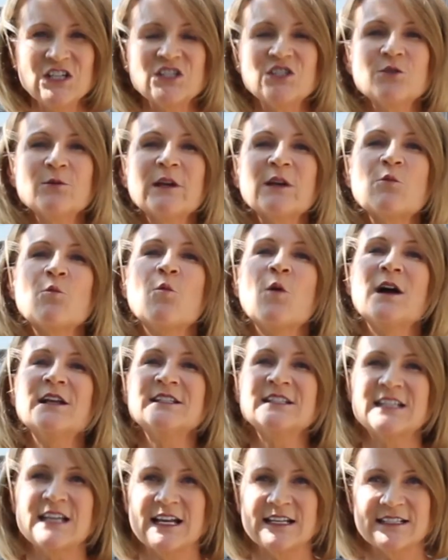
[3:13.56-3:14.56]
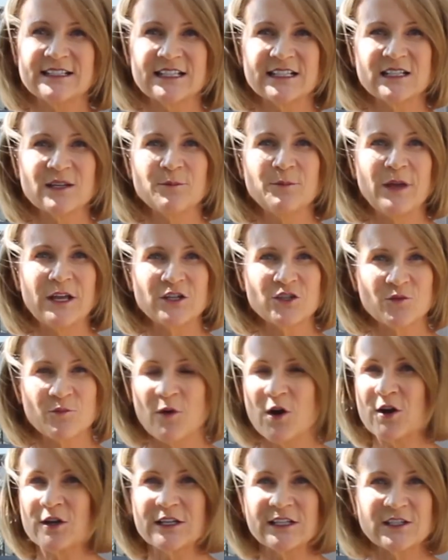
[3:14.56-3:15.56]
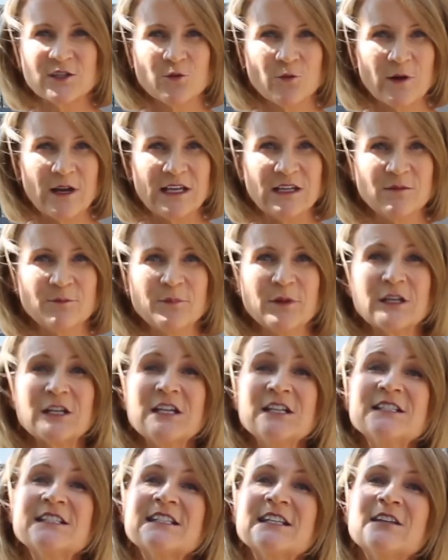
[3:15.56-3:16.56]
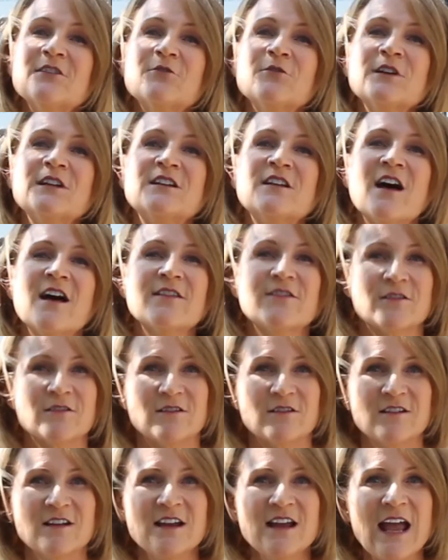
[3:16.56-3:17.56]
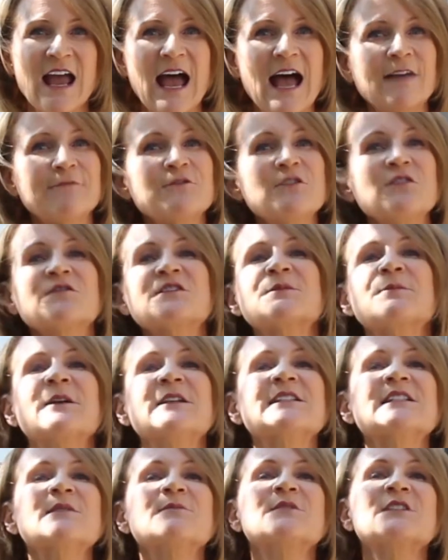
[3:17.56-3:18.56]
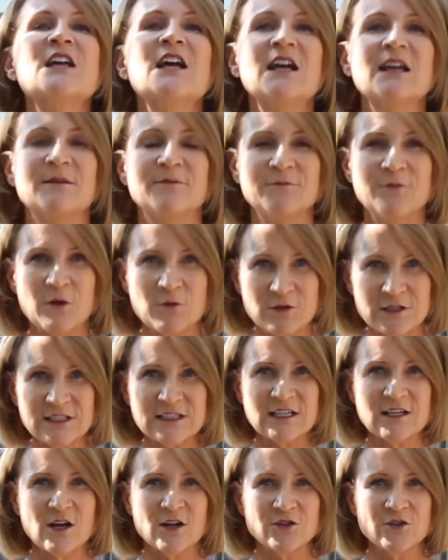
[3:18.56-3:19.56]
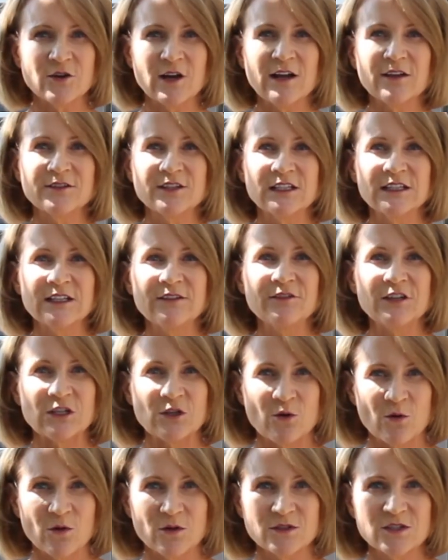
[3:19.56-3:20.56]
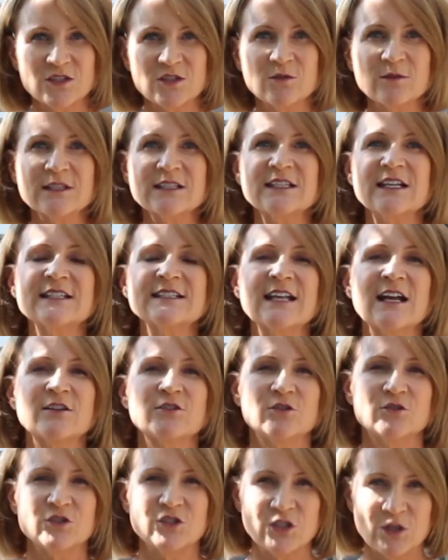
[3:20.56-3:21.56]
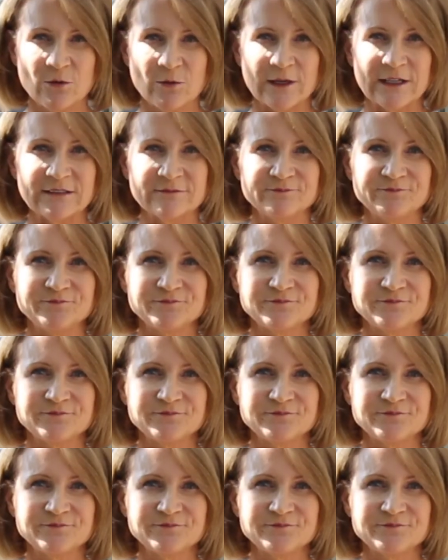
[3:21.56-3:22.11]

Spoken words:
Doing one test as a benchmark is great, but consider another after you've spent some time focusing on your healthy living goals to assess how you're doing.